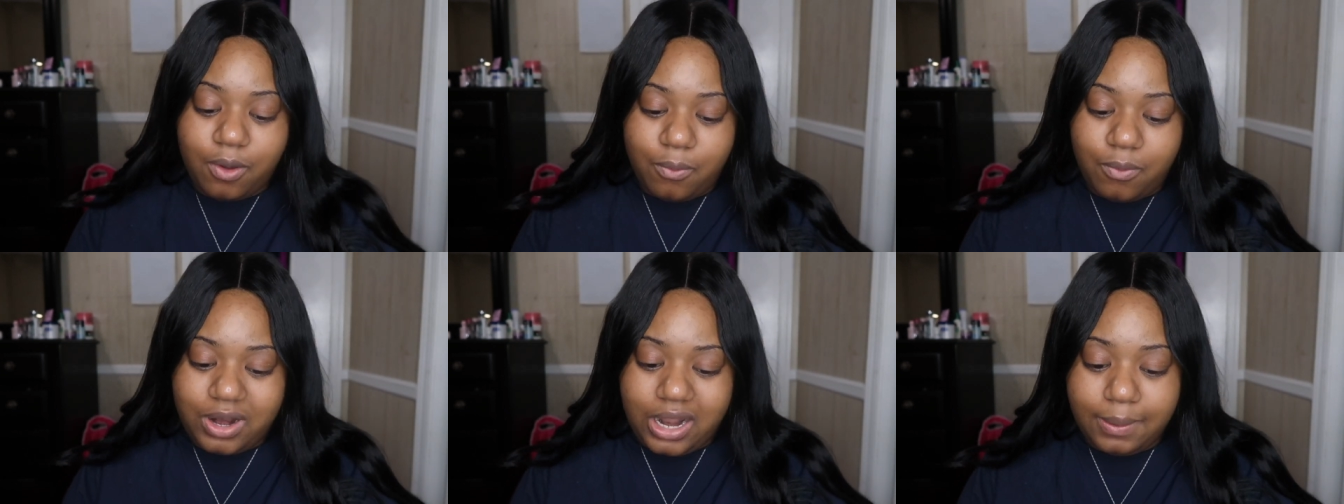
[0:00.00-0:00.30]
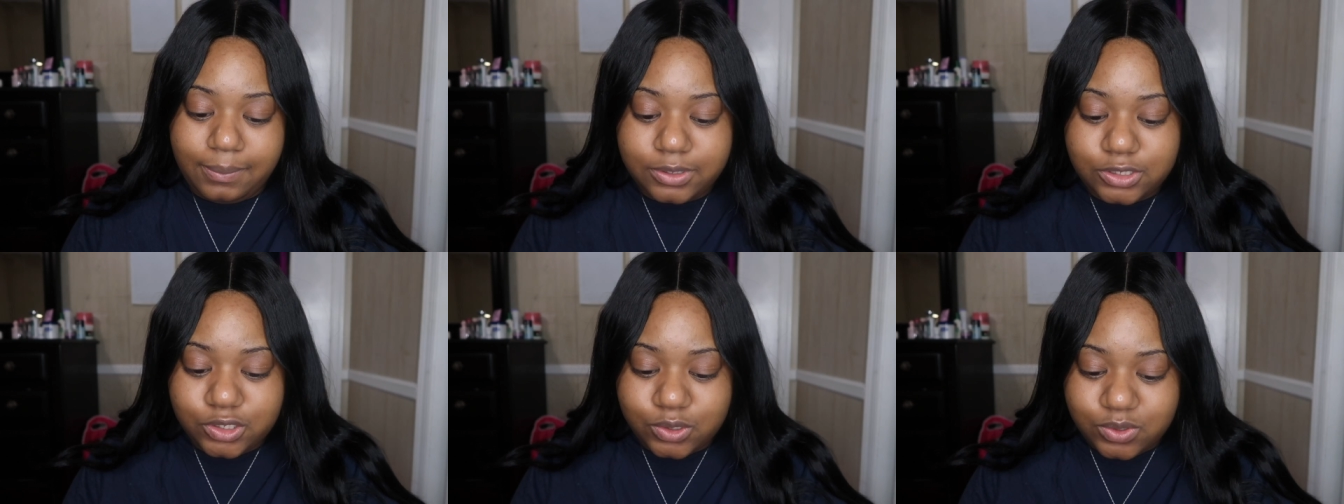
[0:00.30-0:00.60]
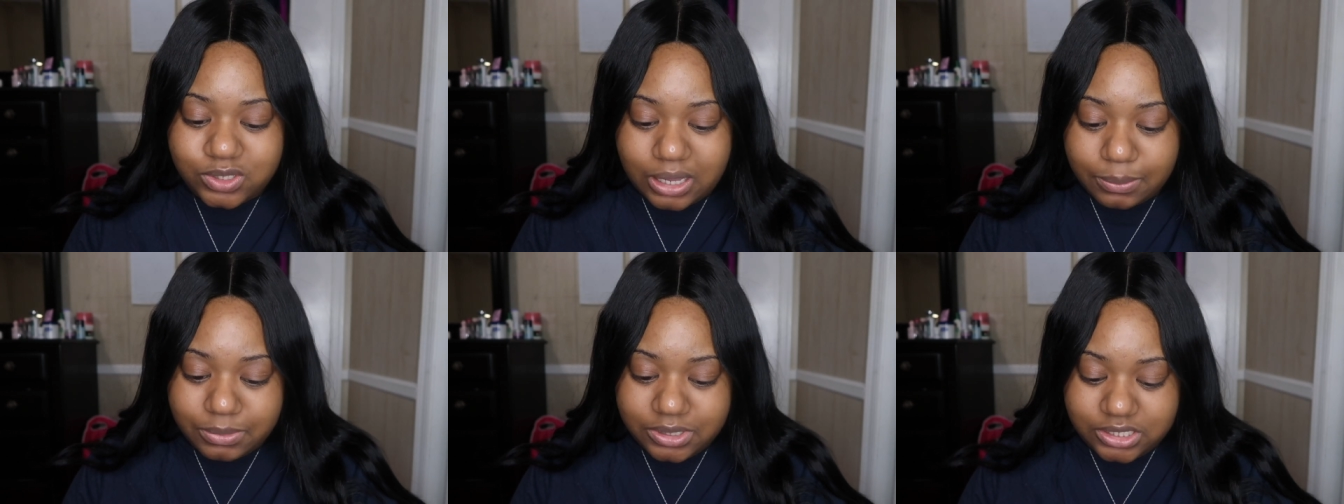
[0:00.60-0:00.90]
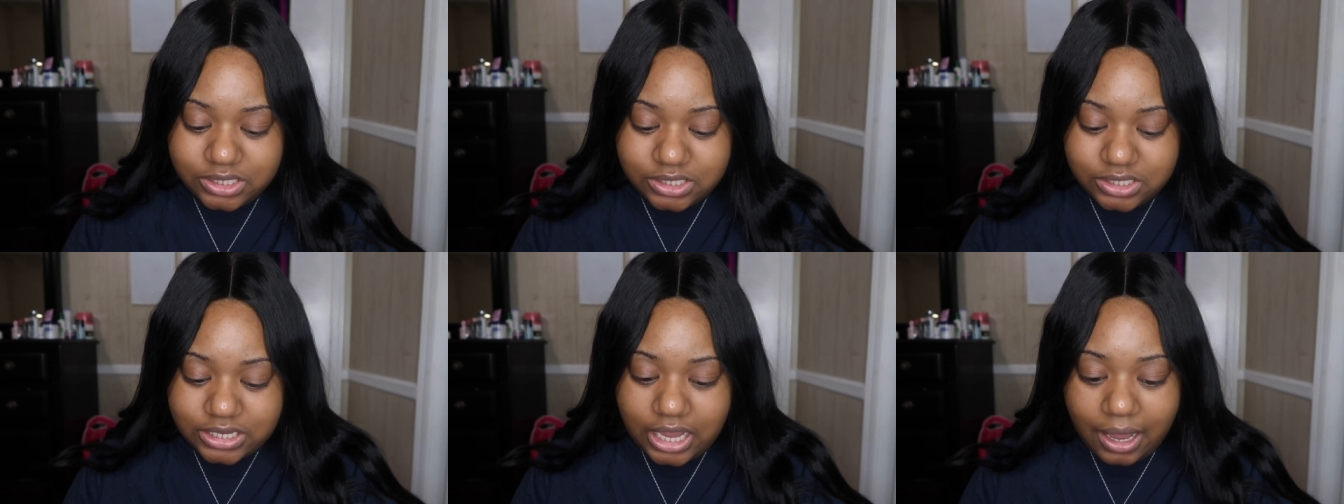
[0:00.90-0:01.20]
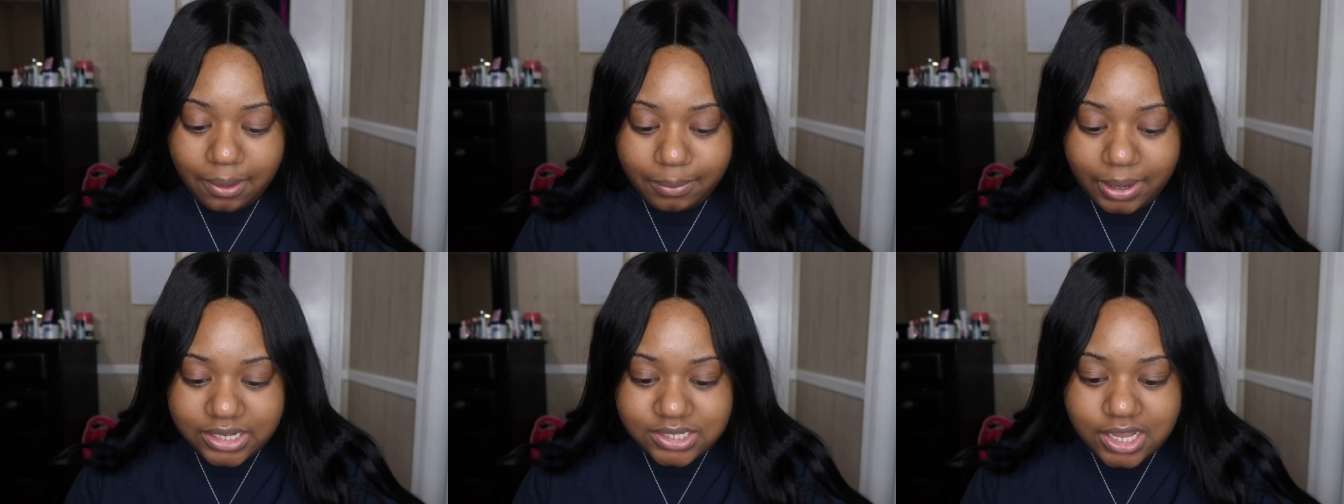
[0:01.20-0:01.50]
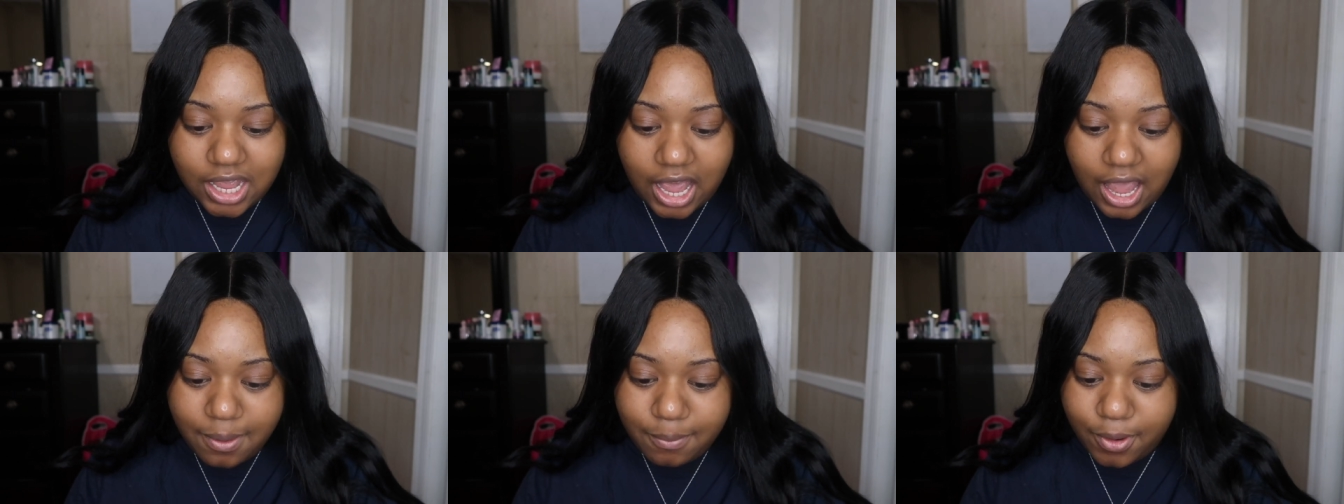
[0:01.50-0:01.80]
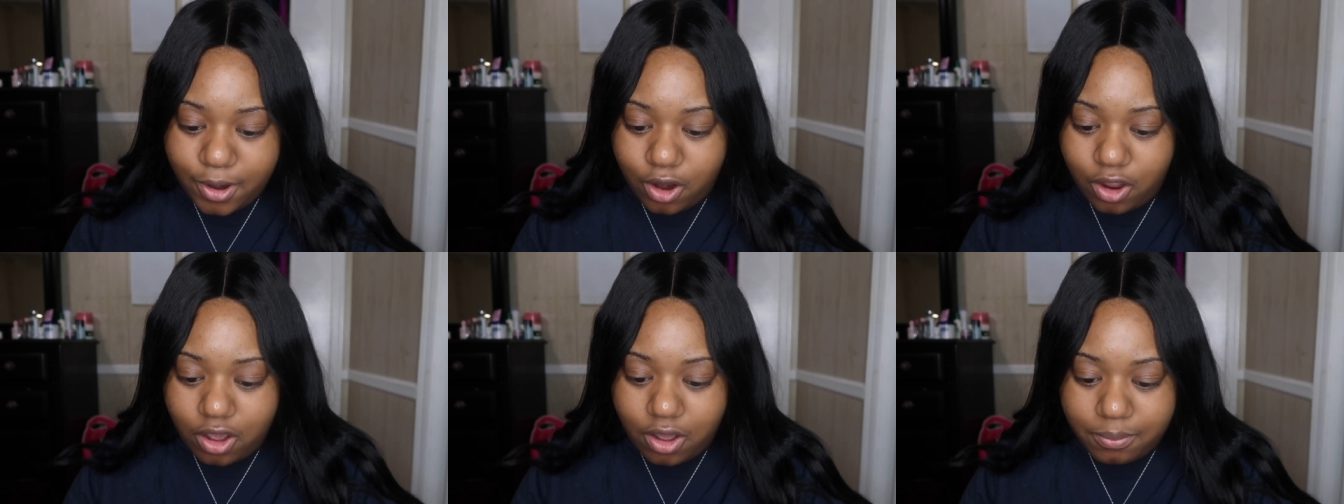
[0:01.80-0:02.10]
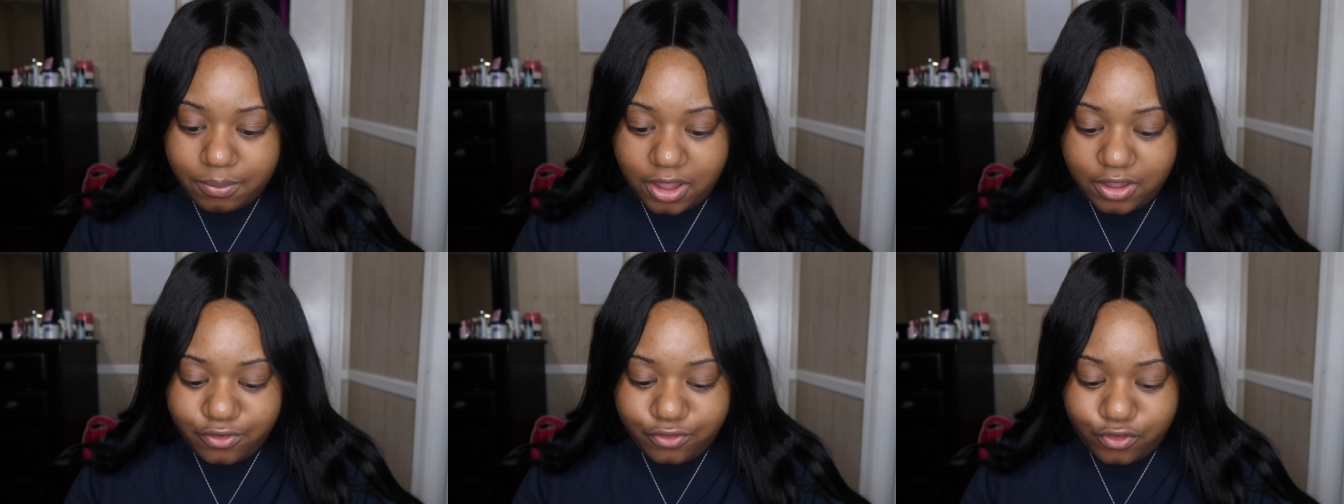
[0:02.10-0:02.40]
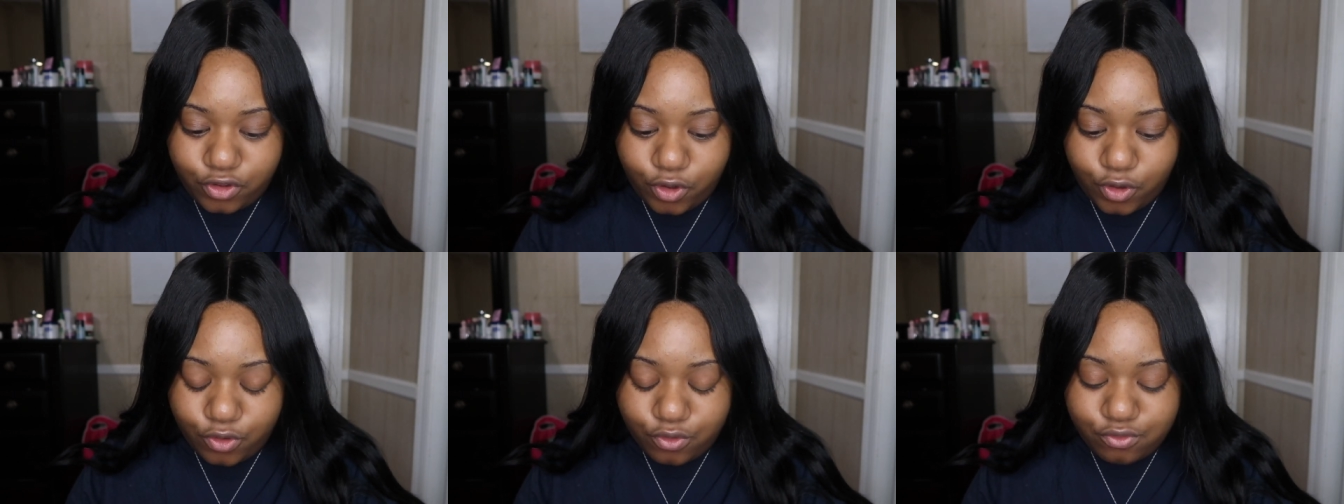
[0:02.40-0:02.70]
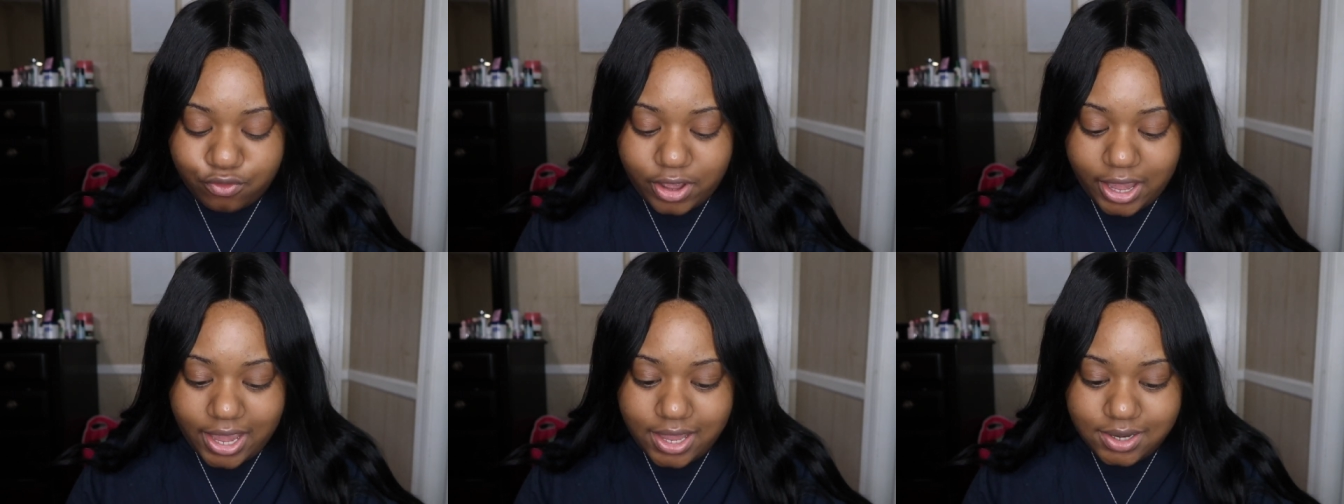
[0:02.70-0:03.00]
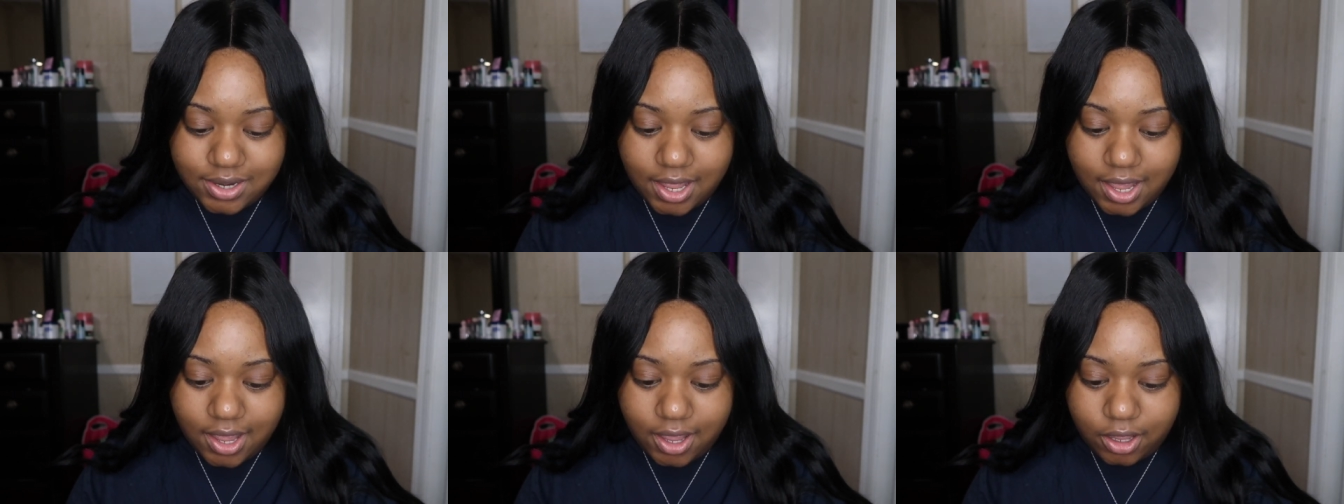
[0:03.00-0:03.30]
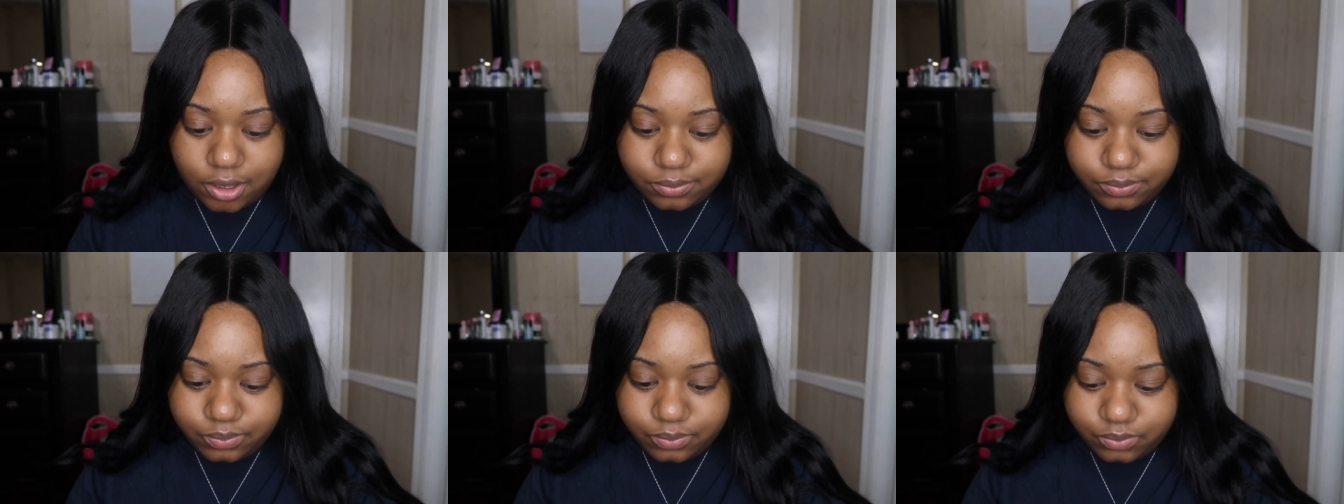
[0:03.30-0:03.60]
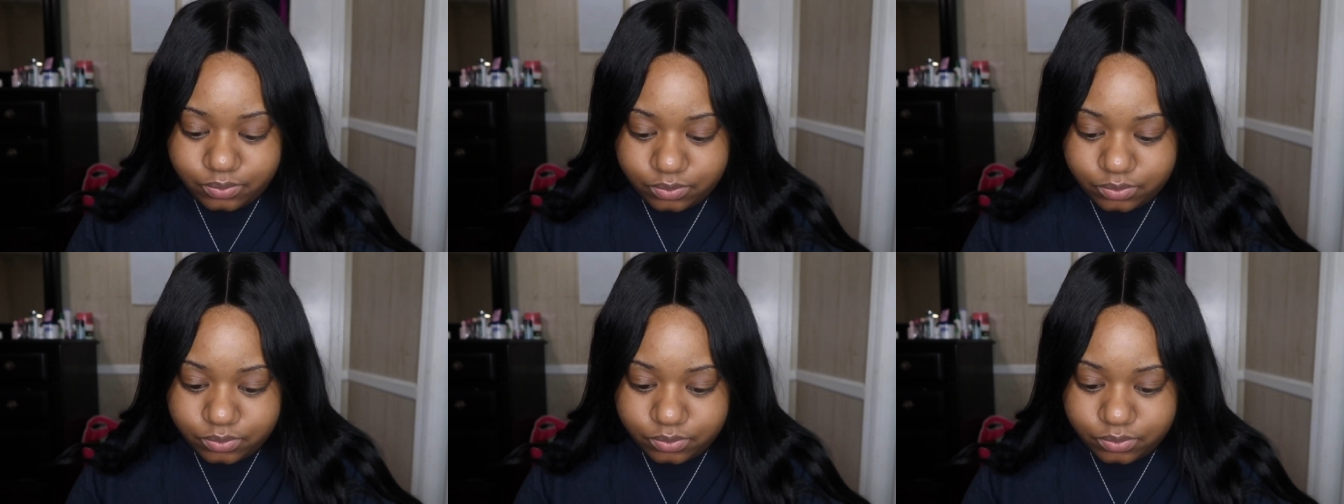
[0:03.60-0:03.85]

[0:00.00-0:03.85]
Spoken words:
what I'm gonna do is I'm gonna set my timer on my phone right now